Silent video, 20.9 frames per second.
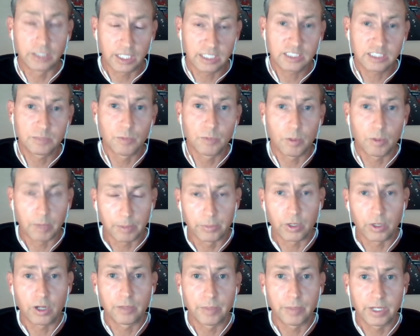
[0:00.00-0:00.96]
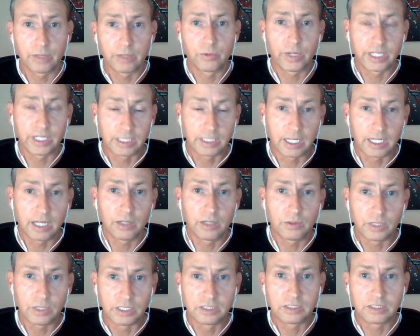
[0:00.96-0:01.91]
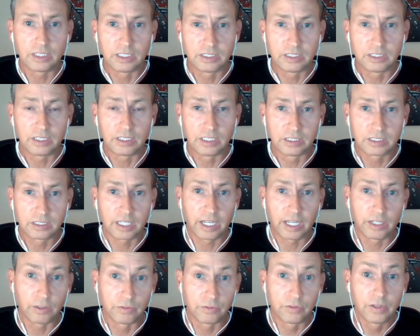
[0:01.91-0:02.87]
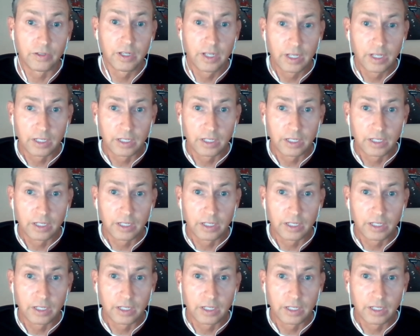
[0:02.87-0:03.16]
Yes, mobile broadband right now is kind of